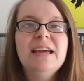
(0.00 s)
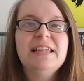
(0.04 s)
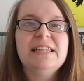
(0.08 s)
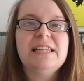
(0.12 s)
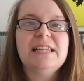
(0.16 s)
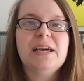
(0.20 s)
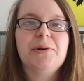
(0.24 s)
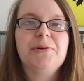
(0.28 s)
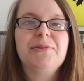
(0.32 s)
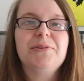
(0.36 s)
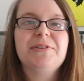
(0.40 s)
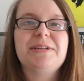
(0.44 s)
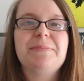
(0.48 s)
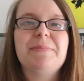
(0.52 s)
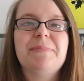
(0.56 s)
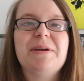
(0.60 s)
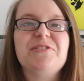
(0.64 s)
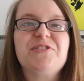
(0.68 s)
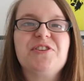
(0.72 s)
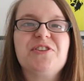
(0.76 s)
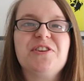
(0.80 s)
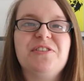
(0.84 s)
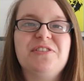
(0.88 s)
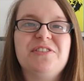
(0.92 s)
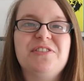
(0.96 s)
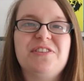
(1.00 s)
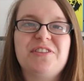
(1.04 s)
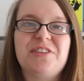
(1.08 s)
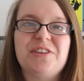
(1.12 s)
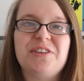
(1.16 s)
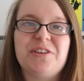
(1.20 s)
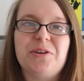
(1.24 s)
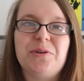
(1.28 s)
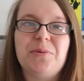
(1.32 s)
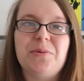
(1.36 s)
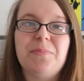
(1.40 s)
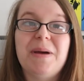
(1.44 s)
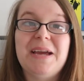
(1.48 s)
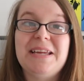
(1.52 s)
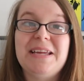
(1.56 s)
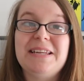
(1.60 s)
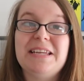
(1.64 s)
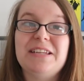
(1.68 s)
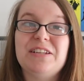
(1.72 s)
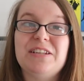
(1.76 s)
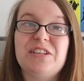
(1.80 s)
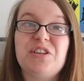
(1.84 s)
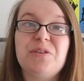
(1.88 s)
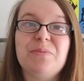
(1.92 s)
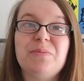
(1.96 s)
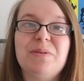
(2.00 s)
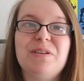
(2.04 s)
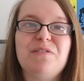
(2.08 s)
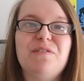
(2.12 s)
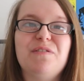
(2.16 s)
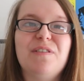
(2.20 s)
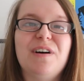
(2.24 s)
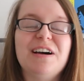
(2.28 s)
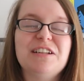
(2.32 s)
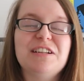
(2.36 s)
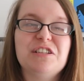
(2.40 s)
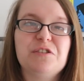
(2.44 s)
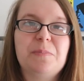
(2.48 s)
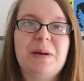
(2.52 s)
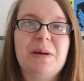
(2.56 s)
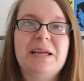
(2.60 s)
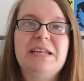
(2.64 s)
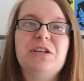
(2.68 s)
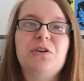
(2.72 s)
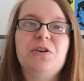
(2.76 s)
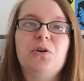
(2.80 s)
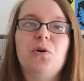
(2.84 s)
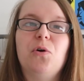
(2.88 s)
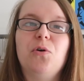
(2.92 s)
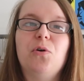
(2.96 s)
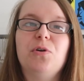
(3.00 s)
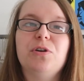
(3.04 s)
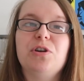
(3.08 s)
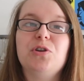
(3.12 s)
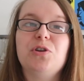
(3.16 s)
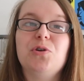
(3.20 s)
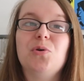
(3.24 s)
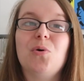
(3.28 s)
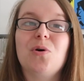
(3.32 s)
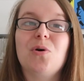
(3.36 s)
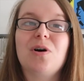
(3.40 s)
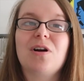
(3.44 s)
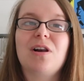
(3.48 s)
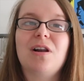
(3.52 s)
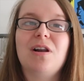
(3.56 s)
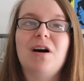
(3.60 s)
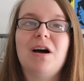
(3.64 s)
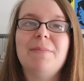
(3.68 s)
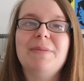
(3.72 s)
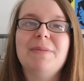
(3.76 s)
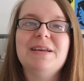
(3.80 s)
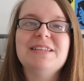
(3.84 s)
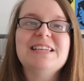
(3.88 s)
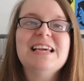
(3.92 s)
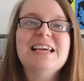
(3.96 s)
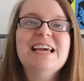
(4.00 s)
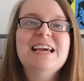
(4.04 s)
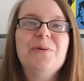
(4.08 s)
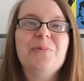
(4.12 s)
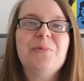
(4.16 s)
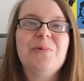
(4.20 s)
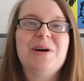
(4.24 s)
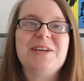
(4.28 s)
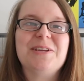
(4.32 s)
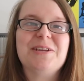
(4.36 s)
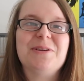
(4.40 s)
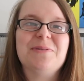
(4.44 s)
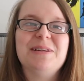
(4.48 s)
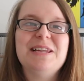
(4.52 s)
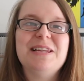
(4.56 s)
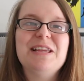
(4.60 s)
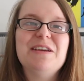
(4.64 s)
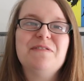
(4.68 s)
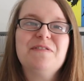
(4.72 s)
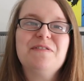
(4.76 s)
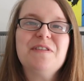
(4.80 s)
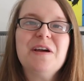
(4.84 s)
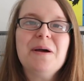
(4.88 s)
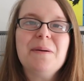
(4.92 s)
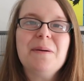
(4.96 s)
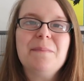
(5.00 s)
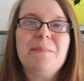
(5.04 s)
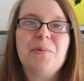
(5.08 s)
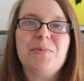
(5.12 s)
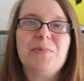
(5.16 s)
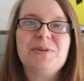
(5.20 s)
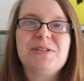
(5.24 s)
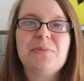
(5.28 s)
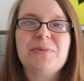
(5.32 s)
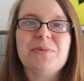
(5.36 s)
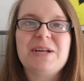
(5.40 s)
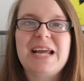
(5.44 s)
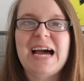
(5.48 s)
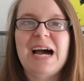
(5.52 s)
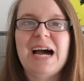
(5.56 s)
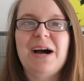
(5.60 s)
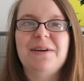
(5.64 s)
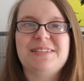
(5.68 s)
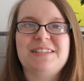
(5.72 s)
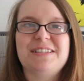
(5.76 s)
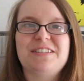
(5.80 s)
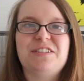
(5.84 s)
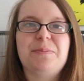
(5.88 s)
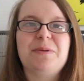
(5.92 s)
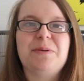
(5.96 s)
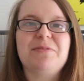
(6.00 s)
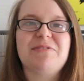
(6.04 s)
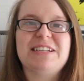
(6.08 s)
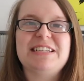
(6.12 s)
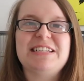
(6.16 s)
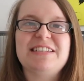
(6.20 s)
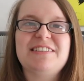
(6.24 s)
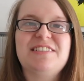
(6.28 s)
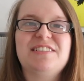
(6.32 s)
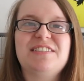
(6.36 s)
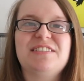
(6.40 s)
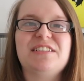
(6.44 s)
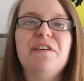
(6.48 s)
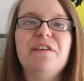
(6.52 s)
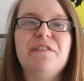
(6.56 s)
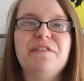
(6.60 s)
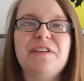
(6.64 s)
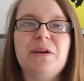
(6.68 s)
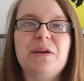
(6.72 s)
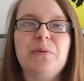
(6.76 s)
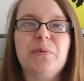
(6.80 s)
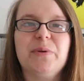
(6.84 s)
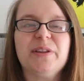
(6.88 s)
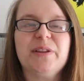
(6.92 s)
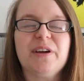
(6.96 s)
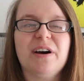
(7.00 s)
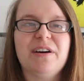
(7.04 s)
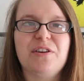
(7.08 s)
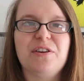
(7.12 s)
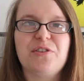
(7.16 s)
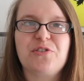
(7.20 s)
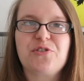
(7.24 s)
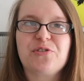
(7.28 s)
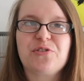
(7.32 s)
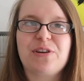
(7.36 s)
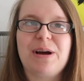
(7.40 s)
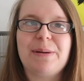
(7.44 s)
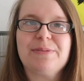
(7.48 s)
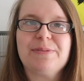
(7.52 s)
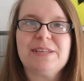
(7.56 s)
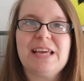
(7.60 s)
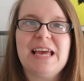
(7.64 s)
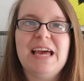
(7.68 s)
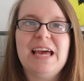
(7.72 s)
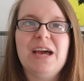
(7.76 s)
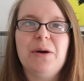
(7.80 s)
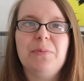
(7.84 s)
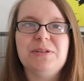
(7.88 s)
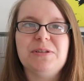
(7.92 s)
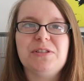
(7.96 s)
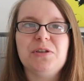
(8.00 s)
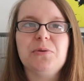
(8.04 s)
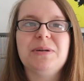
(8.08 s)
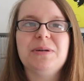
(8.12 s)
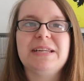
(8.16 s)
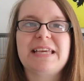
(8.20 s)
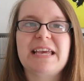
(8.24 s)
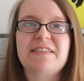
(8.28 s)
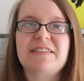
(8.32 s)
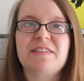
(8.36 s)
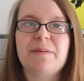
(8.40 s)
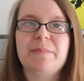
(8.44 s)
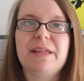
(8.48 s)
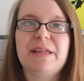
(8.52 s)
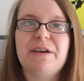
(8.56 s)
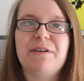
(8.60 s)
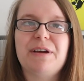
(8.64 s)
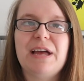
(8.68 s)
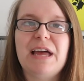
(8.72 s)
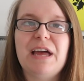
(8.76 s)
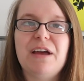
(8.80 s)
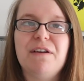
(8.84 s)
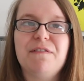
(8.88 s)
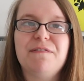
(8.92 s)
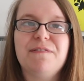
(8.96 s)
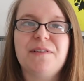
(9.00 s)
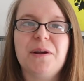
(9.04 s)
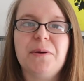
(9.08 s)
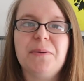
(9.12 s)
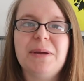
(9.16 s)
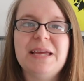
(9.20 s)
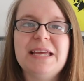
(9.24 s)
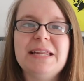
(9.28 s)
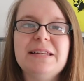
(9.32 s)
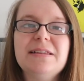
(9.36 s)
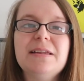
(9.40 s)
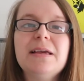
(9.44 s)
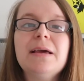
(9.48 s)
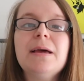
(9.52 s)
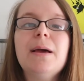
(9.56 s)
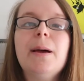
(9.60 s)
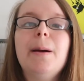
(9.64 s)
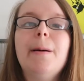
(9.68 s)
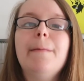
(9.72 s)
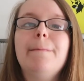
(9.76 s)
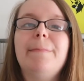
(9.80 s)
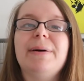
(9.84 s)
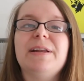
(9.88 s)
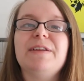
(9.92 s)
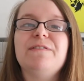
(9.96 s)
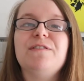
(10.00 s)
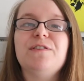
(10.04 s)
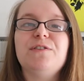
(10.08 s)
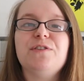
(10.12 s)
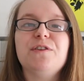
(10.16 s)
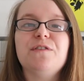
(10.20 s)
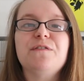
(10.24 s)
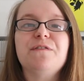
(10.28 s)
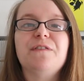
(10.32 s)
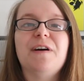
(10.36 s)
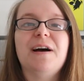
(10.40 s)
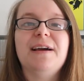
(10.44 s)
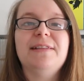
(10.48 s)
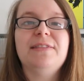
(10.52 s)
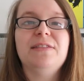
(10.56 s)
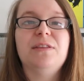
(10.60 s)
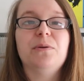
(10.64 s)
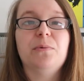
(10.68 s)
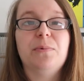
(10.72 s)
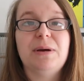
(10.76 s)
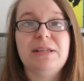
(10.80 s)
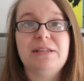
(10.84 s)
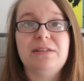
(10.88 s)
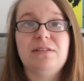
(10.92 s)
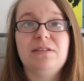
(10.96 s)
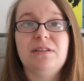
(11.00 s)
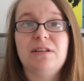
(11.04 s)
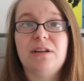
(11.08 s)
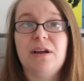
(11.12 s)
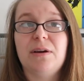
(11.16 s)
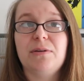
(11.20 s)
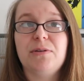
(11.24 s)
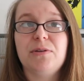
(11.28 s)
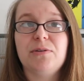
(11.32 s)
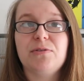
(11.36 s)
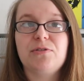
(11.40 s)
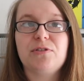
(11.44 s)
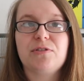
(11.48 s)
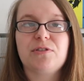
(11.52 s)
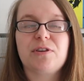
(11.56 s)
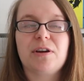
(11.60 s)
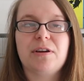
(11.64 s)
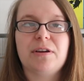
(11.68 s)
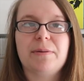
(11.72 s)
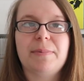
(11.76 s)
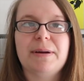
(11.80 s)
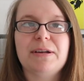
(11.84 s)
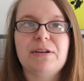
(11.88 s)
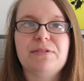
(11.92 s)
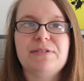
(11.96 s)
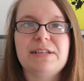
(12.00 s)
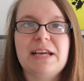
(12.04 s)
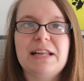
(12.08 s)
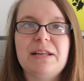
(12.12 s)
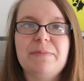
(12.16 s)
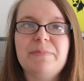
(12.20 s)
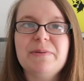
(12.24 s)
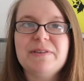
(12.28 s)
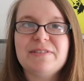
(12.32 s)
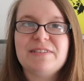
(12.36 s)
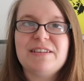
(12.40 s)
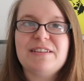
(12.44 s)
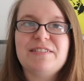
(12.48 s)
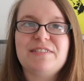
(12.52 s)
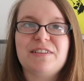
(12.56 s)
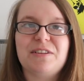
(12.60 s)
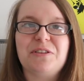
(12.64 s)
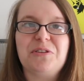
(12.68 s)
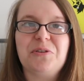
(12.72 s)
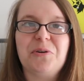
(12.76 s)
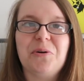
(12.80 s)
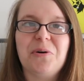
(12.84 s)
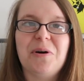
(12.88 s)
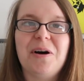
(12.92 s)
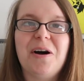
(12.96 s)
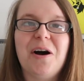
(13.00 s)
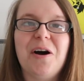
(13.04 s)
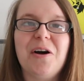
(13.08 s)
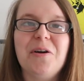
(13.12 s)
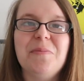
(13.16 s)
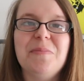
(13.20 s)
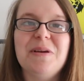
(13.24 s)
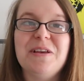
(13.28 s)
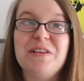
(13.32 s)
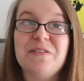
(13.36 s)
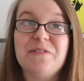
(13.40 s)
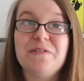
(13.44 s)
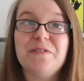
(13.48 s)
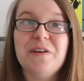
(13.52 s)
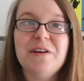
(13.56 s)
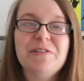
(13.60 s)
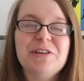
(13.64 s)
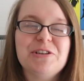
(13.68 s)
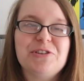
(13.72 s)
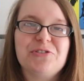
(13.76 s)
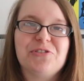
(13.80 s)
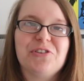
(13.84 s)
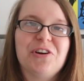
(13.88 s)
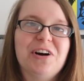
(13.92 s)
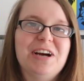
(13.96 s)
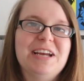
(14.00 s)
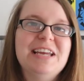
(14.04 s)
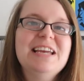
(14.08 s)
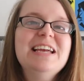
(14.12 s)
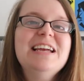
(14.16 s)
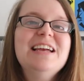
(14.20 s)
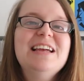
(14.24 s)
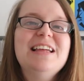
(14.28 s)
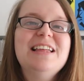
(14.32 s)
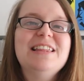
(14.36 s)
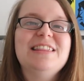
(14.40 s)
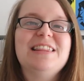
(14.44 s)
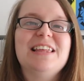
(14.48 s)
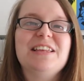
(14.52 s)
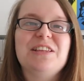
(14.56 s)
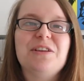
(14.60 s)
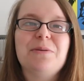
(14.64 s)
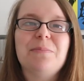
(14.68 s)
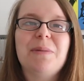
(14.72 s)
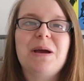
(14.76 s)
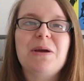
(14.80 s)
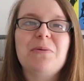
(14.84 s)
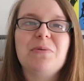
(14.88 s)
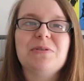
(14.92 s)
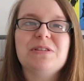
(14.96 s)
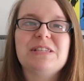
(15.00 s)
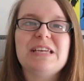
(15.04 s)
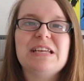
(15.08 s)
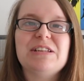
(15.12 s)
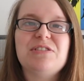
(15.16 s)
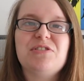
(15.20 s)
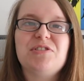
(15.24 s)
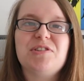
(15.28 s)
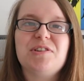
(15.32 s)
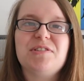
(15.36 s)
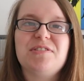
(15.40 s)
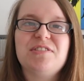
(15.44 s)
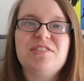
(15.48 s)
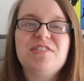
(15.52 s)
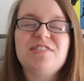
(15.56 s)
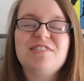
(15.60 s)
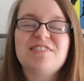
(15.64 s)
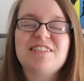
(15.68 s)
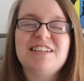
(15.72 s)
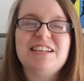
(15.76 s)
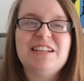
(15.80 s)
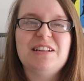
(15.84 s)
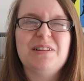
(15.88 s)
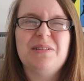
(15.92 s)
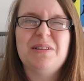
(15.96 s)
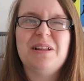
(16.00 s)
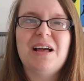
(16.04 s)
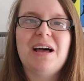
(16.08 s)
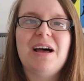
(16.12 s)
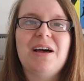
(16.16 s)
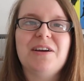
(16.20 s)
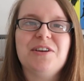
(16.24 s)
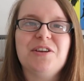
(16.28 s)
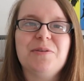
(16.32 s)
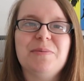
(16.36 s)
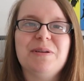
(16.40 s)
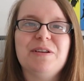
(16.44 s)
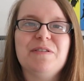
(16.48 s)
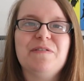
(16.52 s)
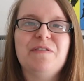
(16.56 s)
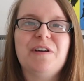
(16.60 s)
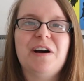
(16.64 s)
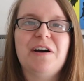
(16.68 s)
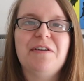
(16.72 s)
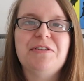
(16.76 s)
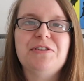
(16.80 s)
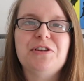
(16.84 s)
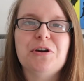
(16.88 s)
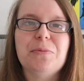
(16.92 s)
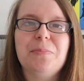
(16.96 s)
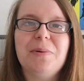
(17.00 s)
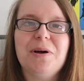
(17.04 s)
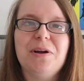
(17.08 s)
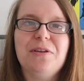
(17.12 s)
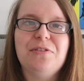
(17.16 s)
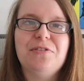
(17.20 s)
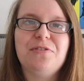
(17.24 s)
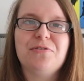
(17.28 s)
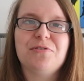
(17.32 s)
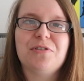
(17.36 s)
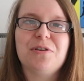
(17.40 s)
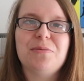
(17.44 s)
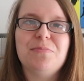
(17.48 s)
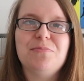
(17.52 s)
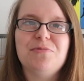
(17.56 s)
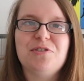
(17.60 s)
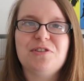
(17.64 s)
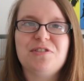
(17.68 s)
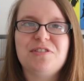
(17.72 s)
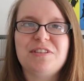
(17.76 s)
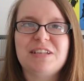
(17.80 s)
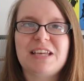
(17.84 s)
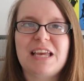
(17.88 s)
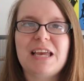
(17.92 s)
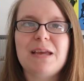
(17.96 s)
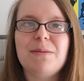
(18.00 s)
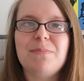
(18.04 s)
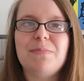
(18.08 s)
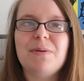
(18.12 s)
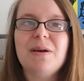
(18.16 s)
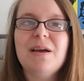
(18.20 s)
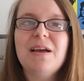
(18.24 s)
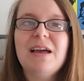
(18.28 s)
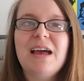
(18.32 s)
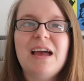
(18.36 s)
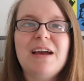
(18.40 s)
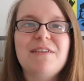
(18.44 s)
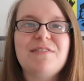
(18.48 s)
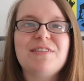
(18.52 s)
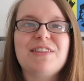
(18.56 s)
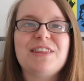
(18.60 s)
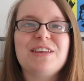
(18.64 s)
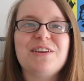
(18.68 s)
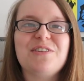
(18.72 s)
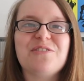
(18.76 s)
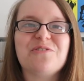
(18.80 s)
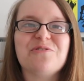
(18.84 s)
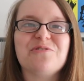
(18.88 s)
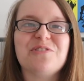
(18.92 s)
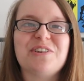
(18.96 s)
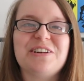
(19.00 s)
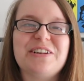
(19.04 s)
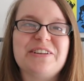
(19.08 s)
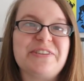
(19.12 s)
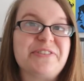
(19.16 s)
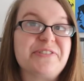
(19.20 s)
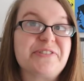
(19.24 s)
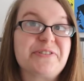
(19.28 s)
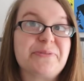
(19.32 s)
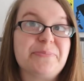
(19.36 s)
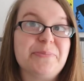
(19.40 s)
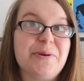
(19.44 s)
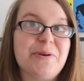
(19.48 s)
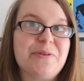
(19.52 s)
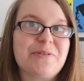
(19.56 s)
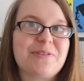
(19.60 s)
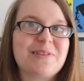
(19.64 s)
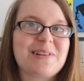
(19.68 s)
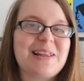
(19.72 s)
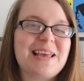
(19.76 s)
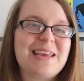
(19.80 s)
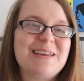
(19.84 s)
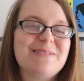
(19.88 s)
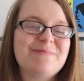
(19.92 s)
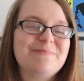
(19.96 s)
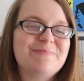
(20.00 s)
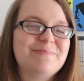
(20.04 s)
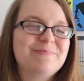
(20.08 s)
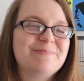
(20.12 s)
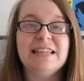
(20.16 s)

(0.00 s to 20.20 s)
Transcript: Now, I already mentioned that you may need a humidifier depending on your climate where you live, but we don't want our houses to be really stuffy with kind of trapped air. We do want to get some of that airflow in, but if you do find that when you're just going about your daily business and your home is very dry, then you may want to introduce just a little air humidifier in your bird's room just to keep everything running smoothly.